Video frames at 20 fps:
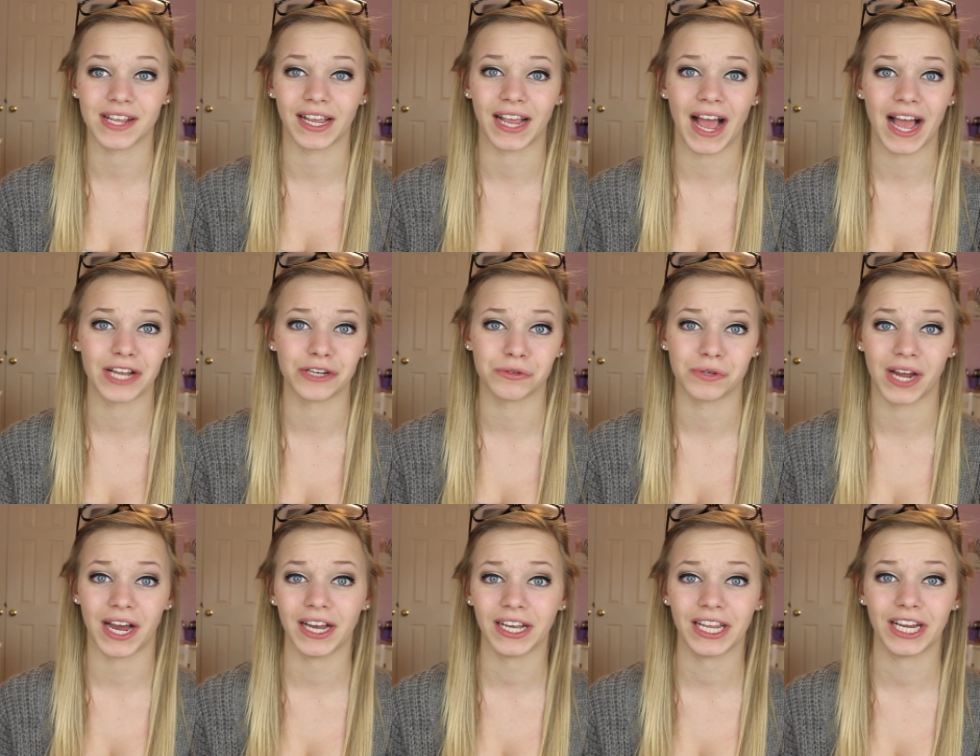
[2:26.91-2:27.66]
Like I
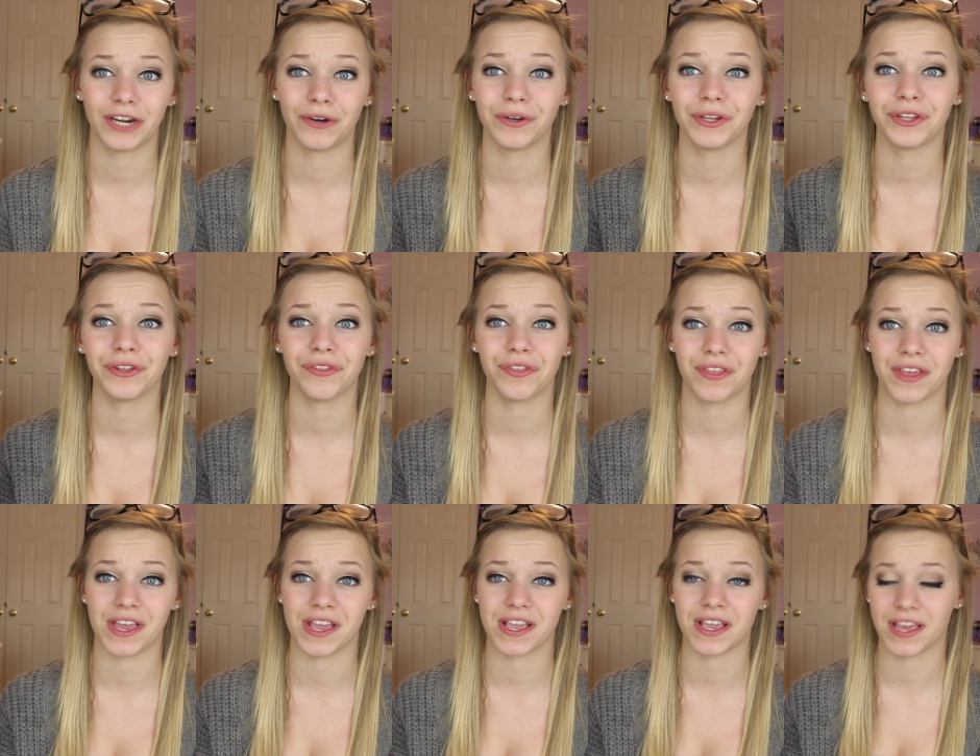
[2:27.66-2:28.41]
do not care what you
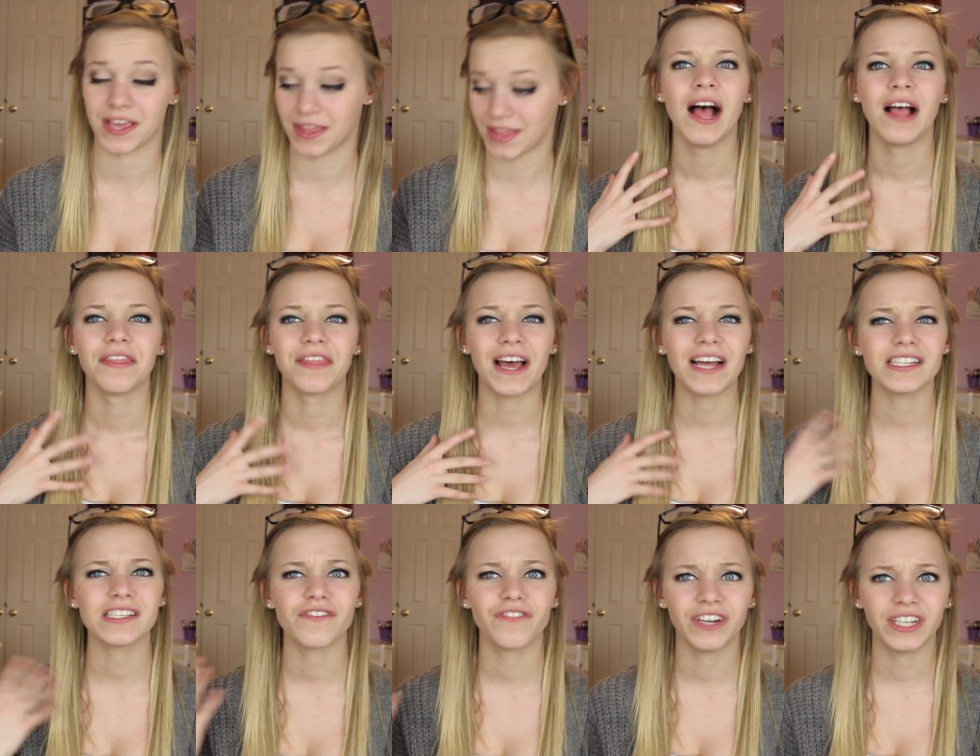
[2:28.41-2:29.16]
think and
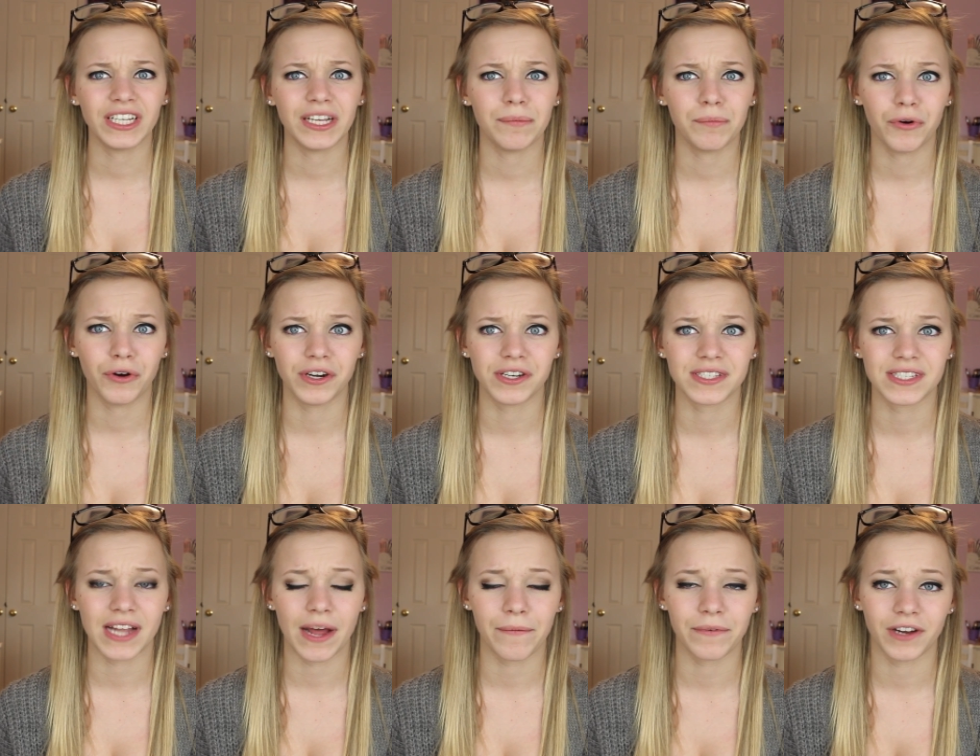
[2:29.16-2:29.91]
that's a really
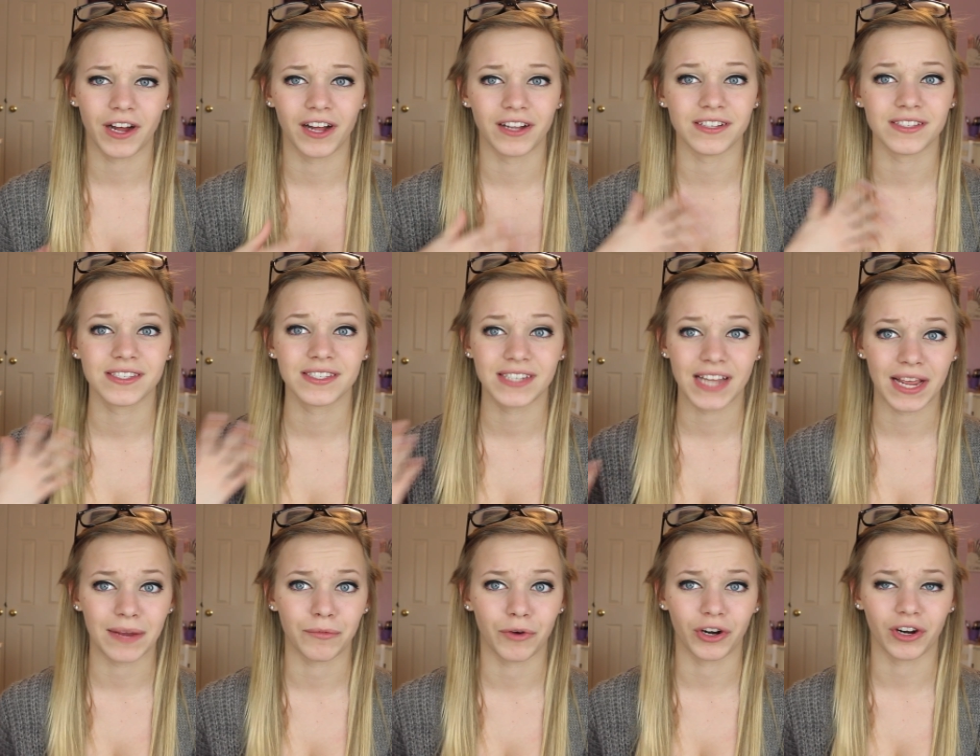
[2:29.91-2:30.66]
important step on
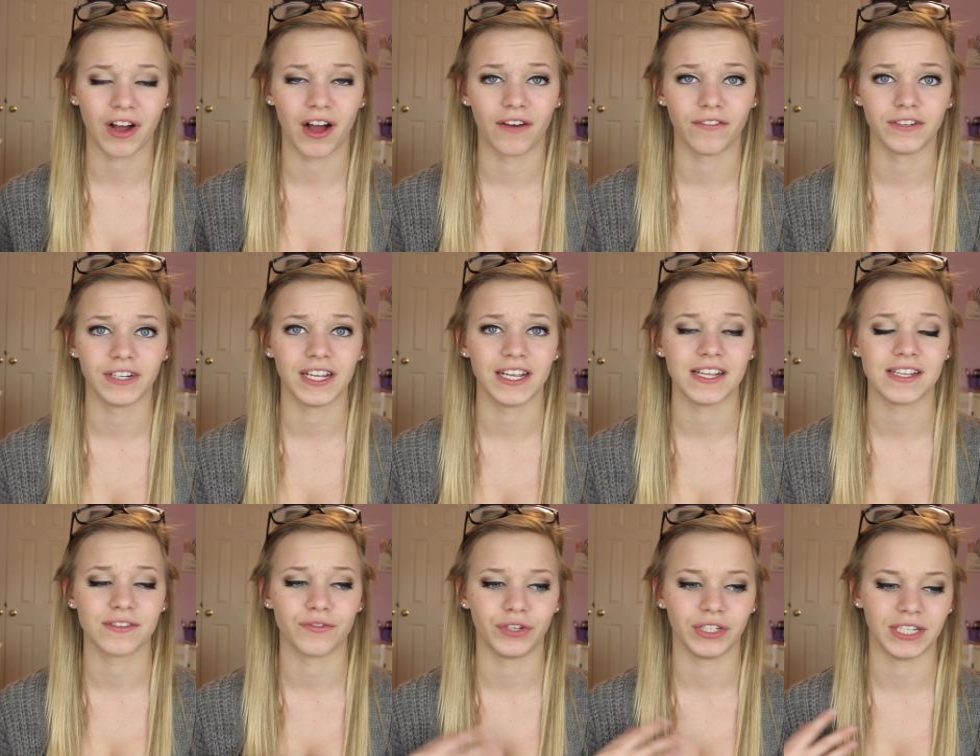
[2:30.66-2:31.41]
staying more
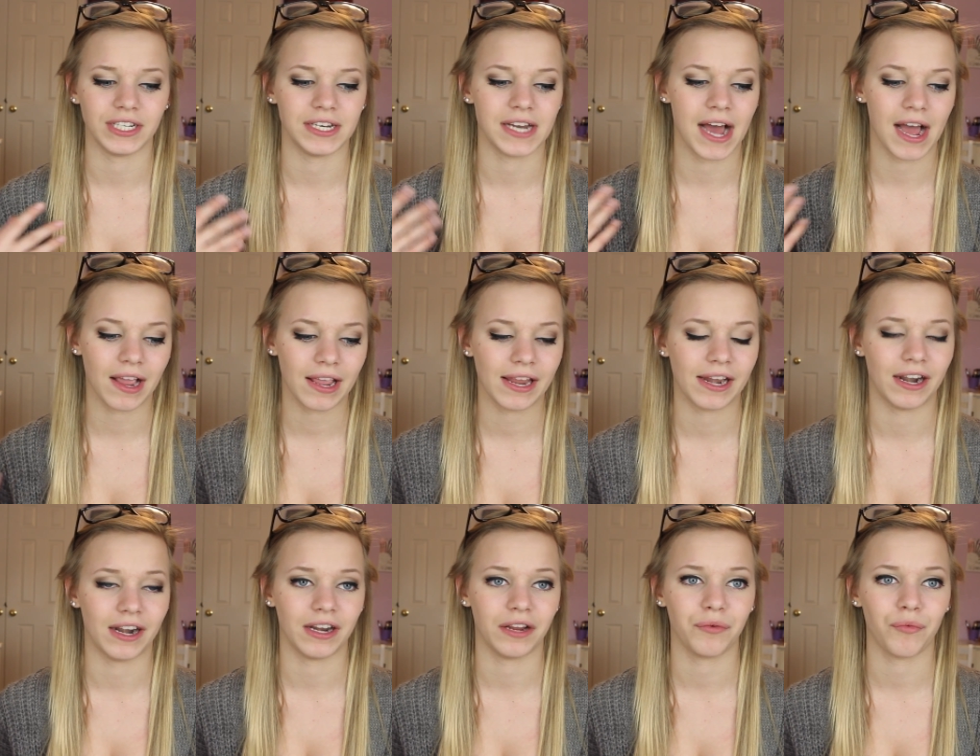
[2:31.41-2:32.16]
confident is really not
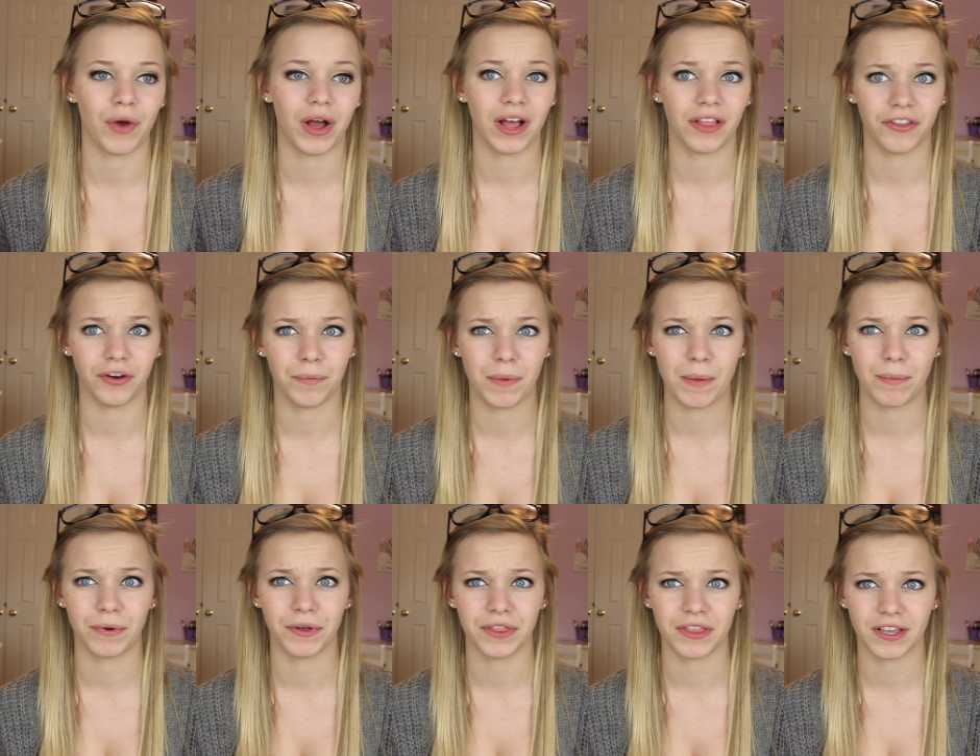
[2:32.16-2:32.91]
caring what other
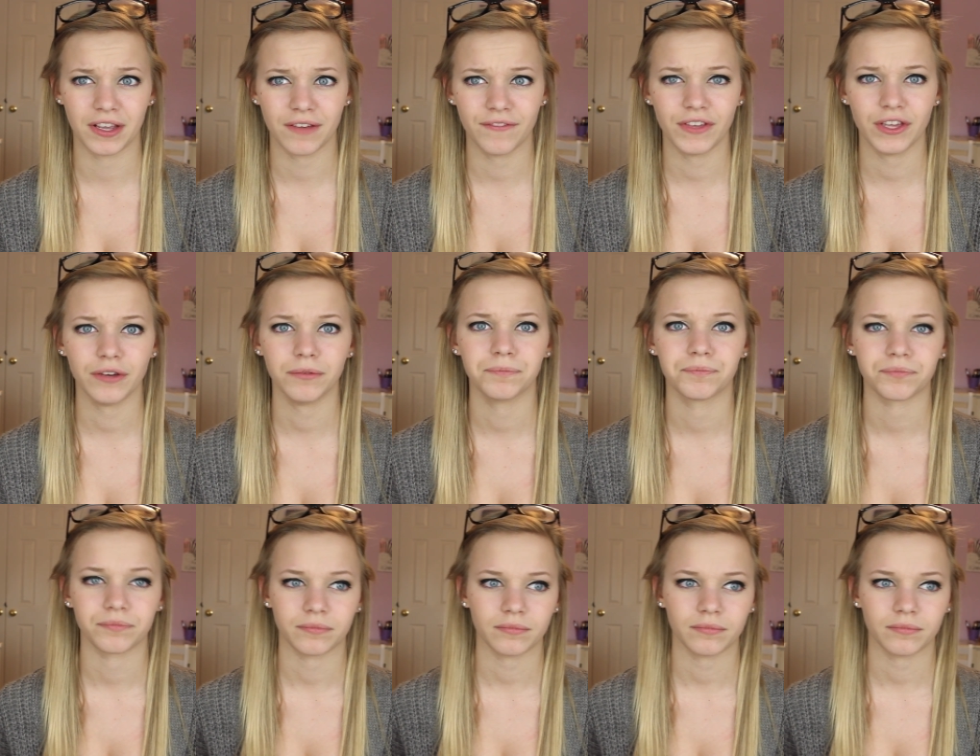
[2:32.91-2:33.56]
people think of you.